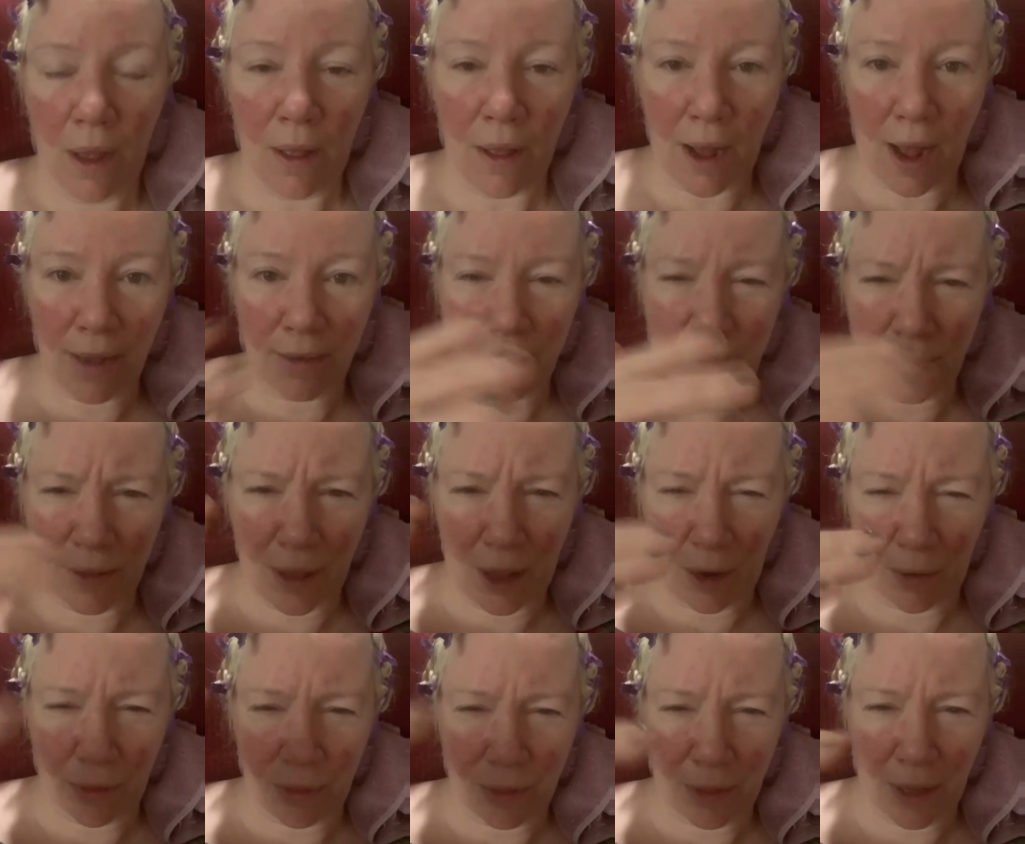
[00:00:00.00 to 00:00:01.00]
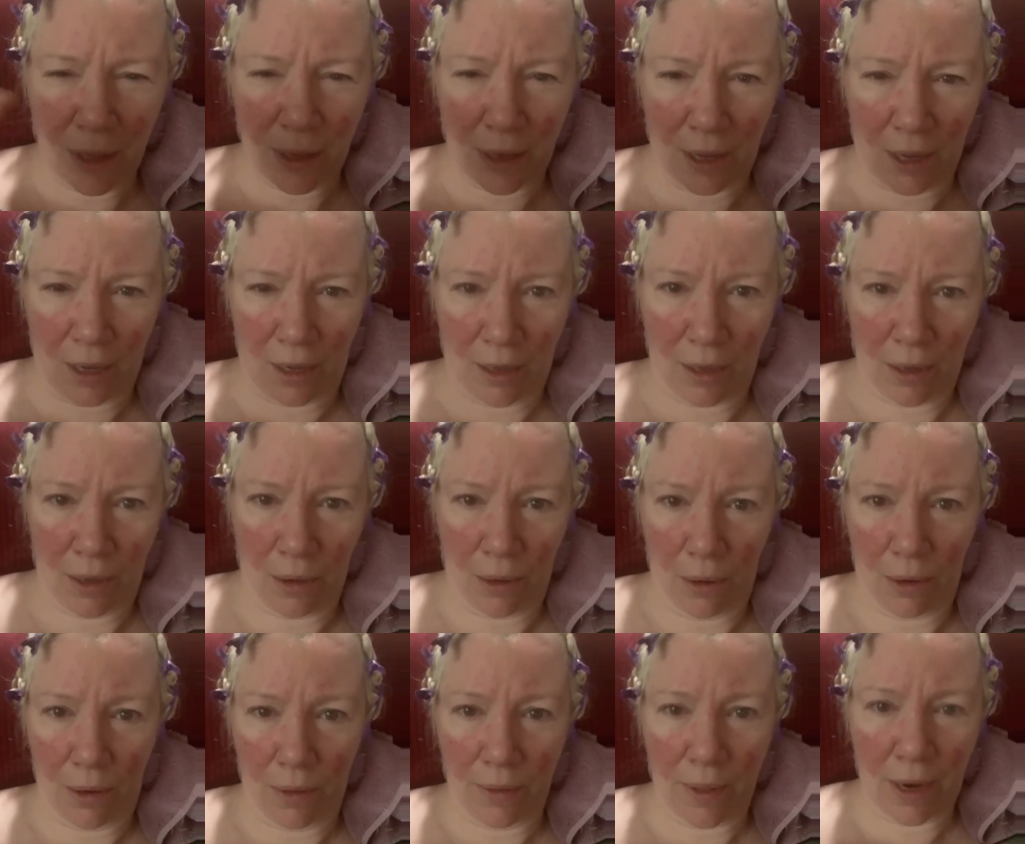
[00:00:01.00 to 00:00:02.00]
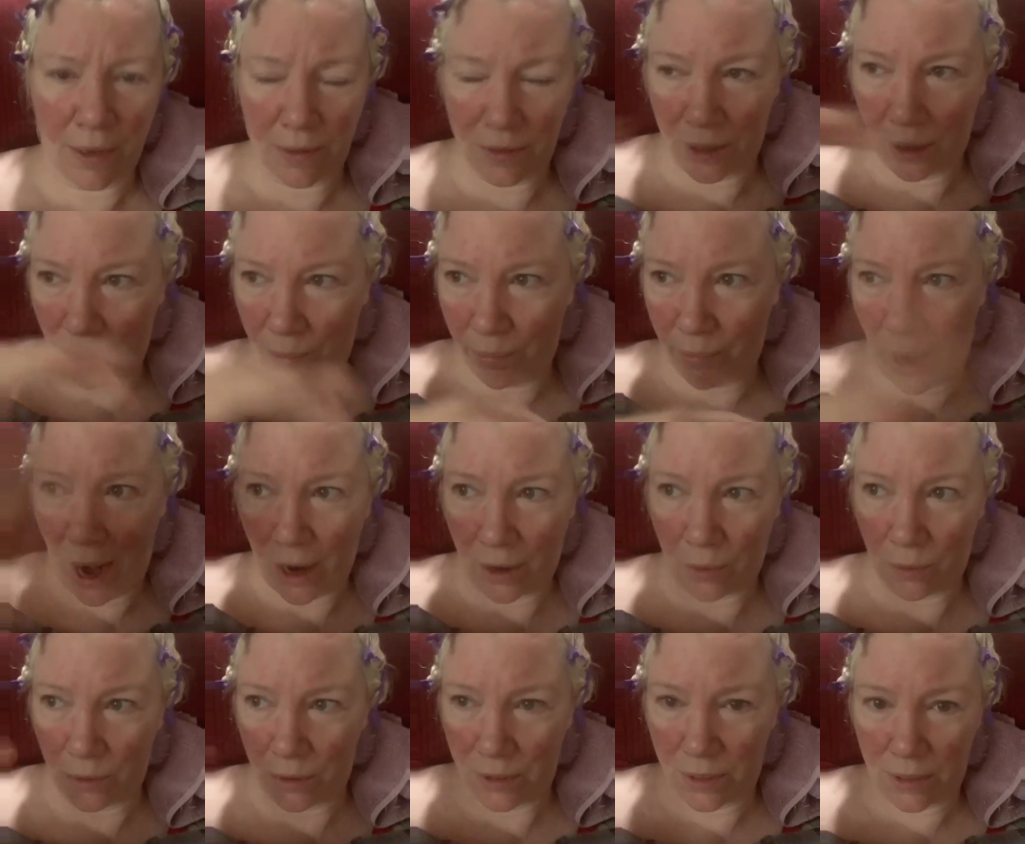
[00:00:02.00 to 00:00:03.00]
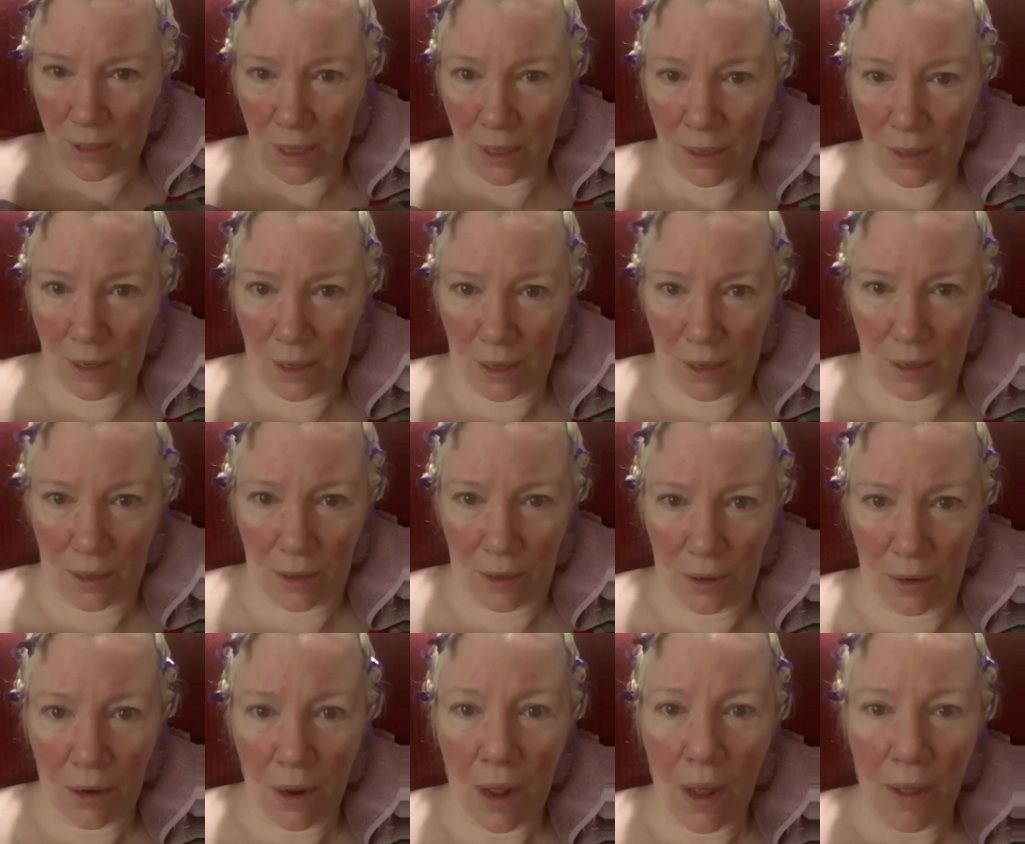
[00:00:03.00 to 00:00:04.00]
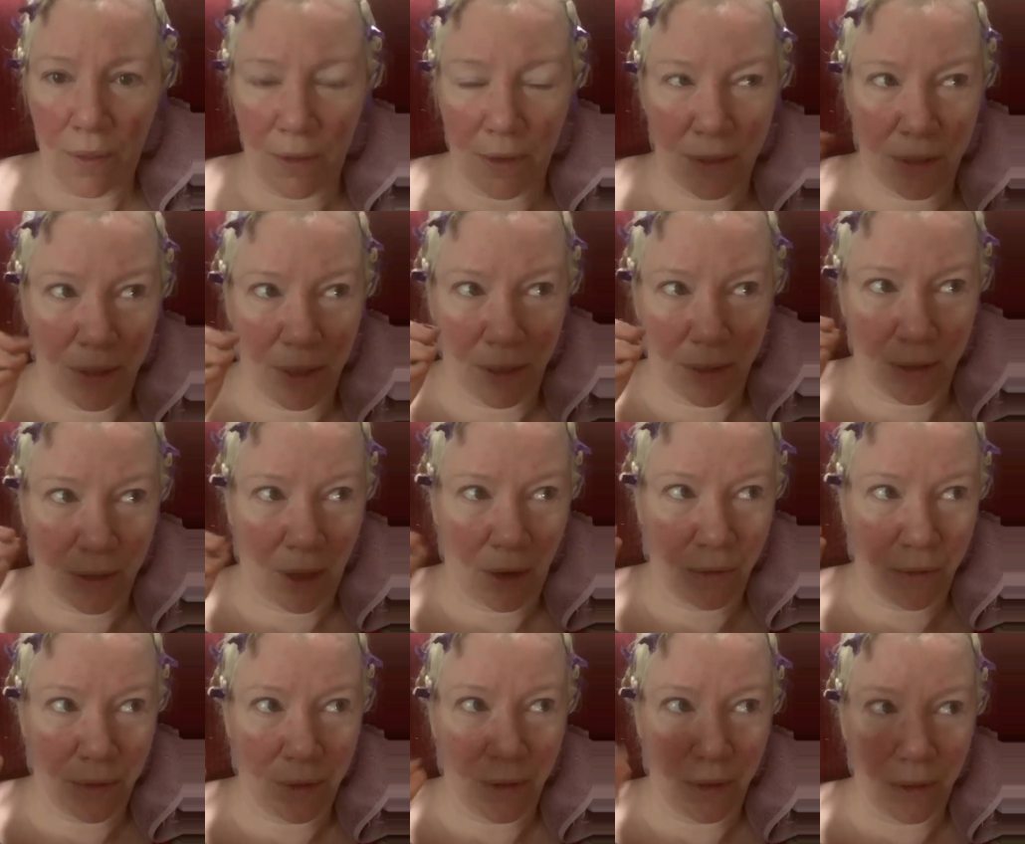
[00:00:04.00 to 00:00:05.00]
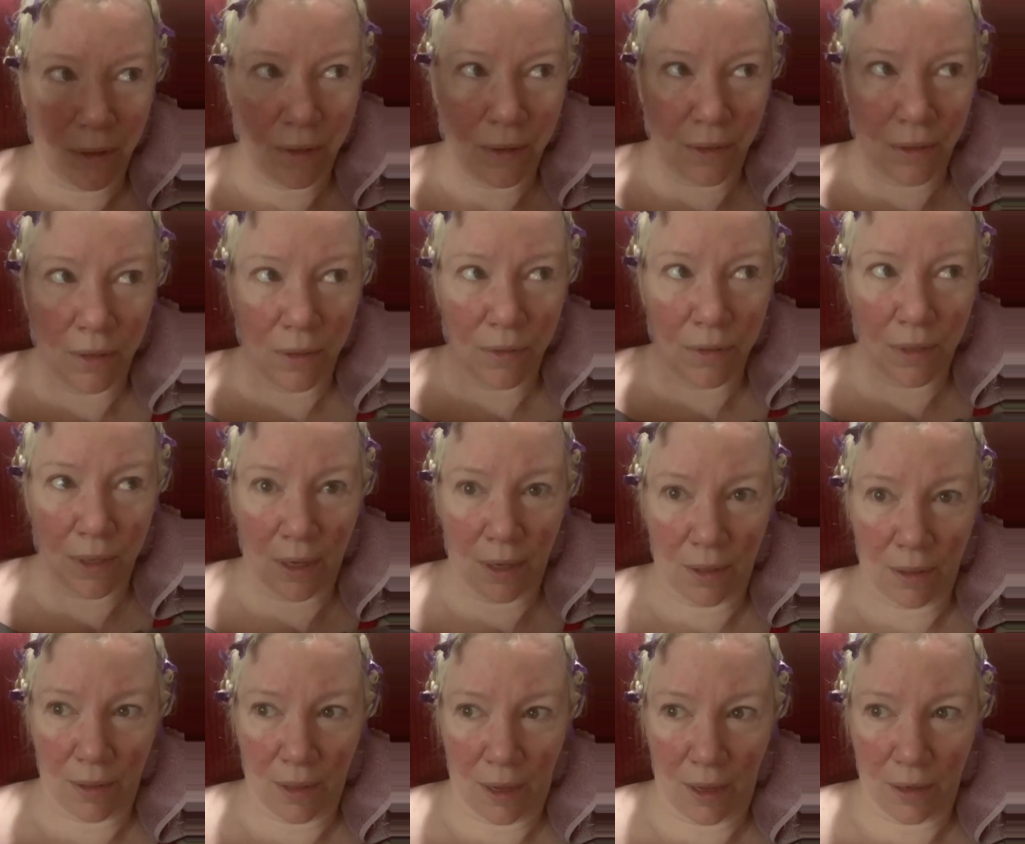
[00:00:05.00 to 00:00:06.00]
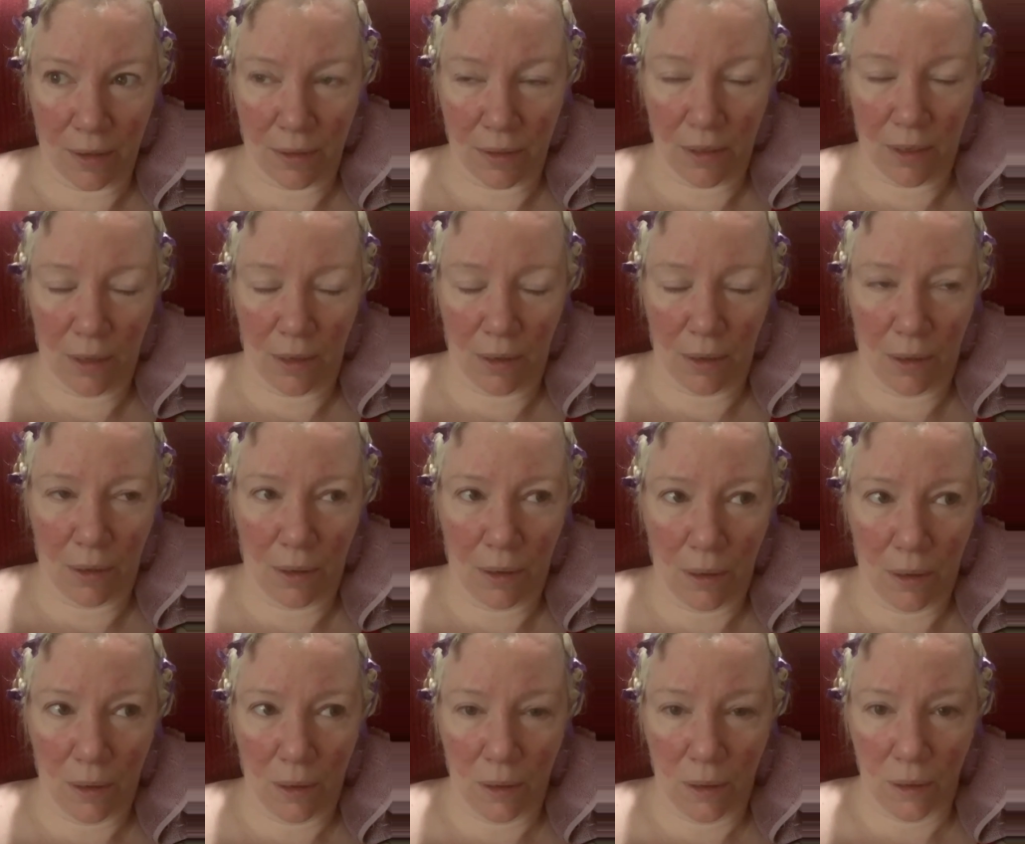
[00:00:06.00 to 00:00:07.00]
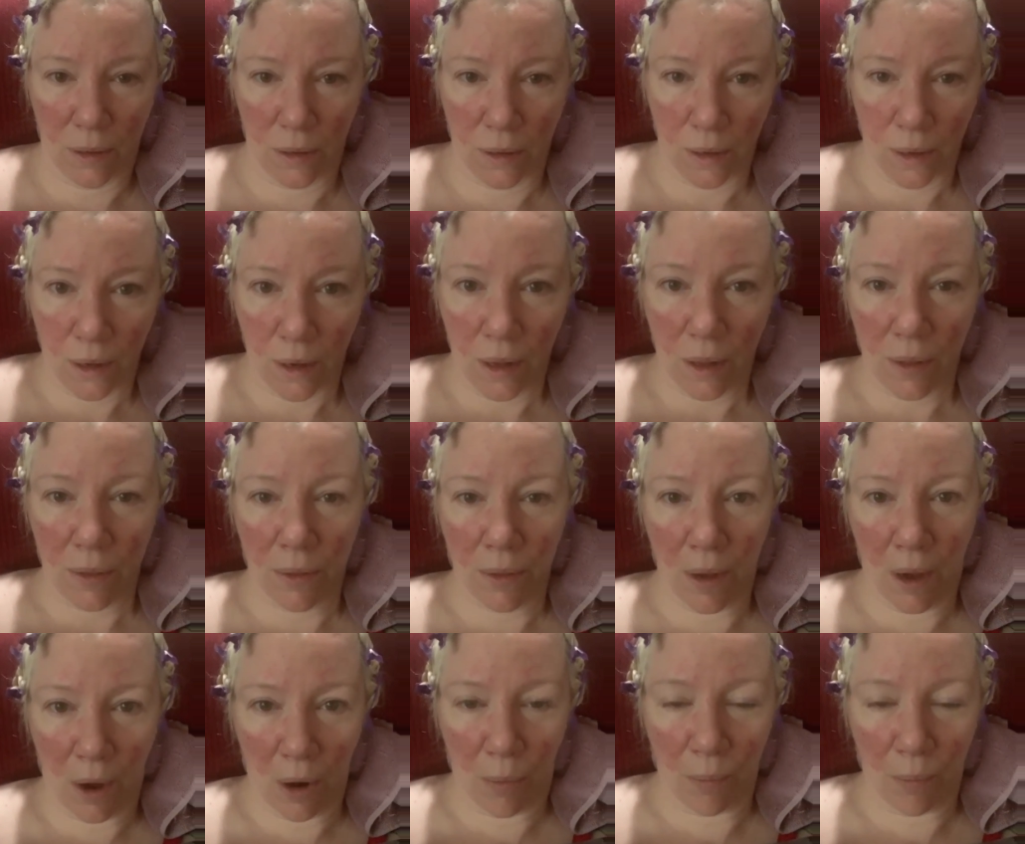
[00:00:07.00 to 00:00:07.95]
That's their thinking here. That's their backwards thinking here. This is their deducing things here. No,